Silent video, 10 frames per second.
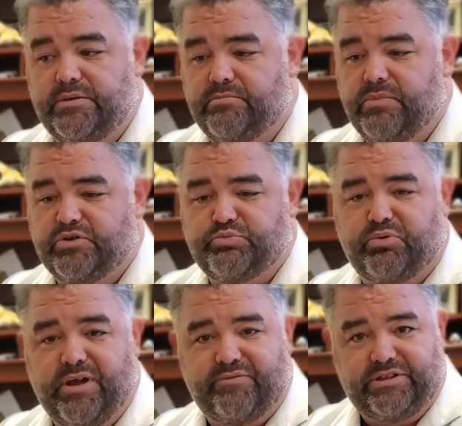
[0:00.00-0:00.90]
most
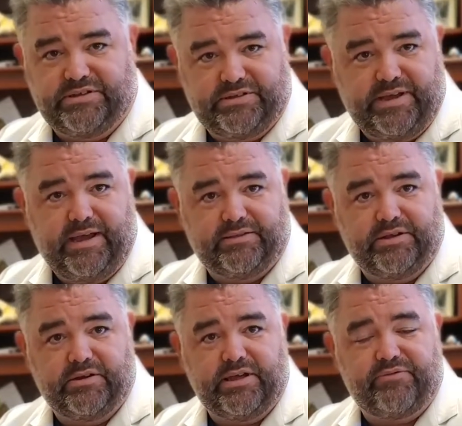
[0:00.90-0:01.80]
prevalent out
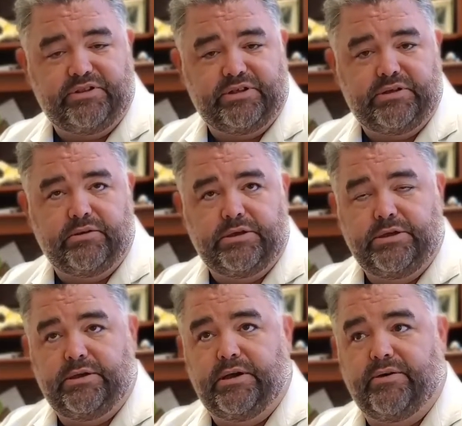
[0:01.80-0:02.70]
there, definitely
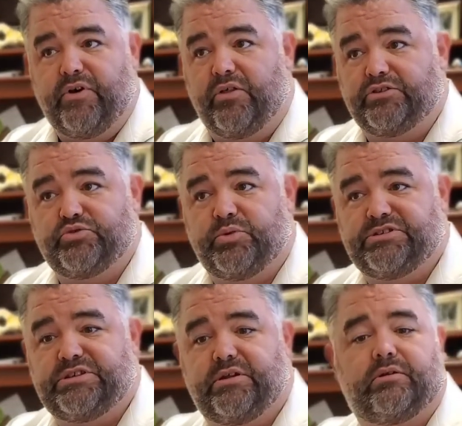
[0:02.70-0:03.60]
of all the
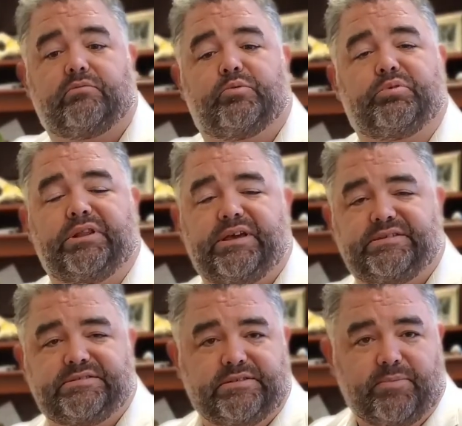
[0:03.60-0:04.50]
joints that are
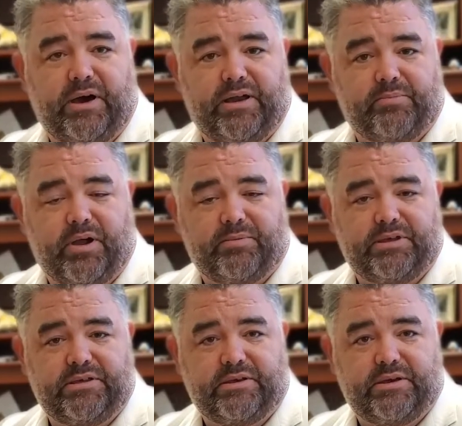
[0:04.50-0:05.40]
replaced in the body,
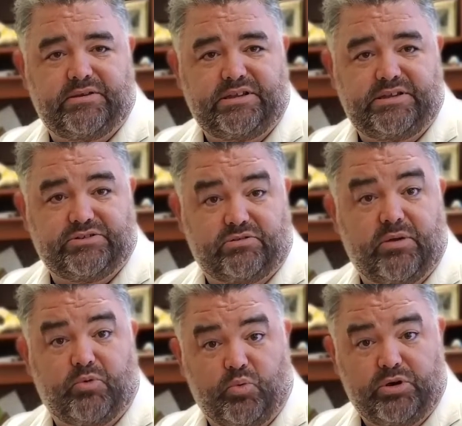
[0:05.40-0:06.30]
probably knees are
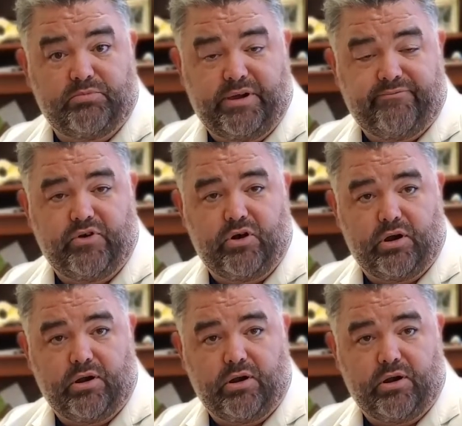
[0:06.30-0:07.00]
number one by far,